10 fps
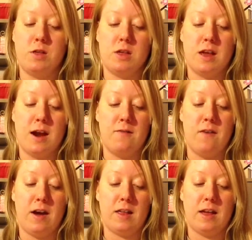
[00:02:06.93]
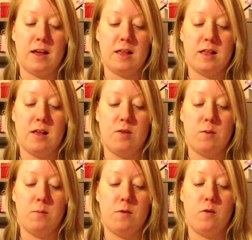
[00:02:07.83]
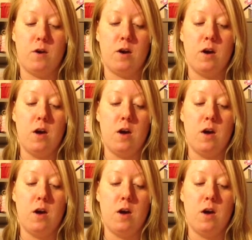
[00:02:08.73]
of side effects like the other one before.